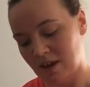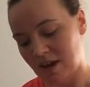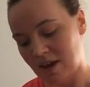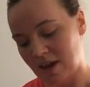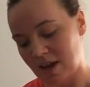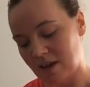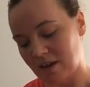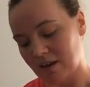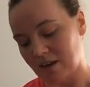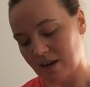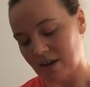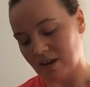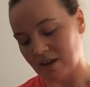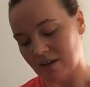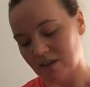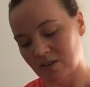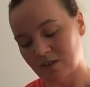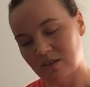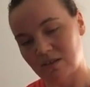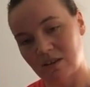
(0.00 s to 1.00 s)
and
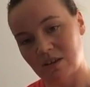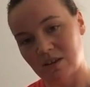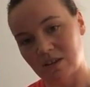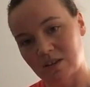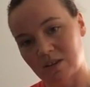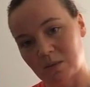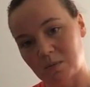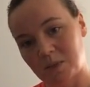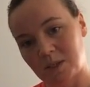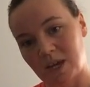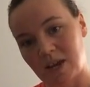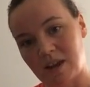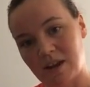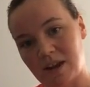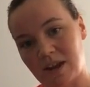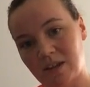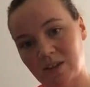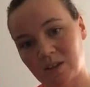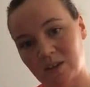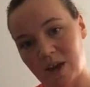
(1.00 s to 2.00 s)
it's upsetting
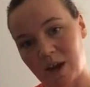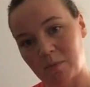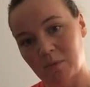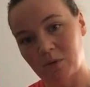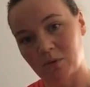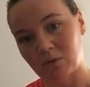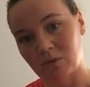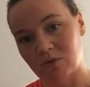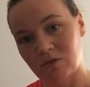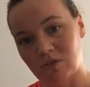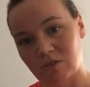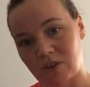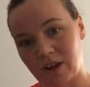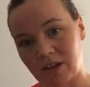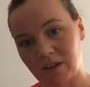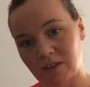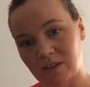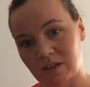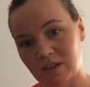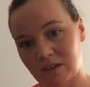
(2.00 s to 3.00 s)
that
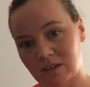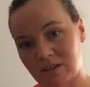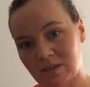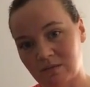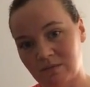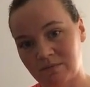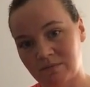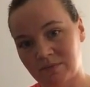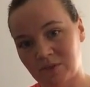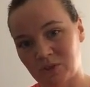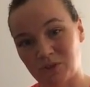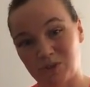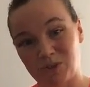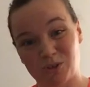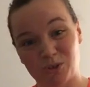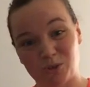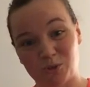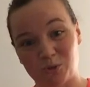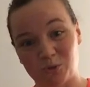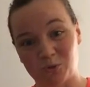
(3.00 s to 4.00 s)
scapulothoracic sort of
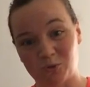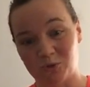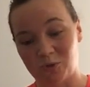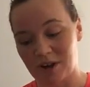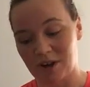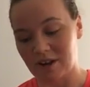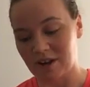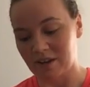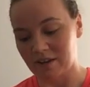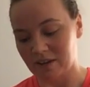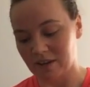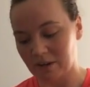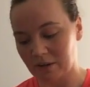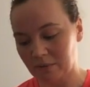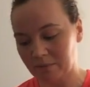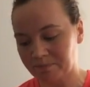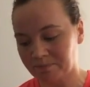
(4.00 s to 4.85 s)
pseudo joint in there.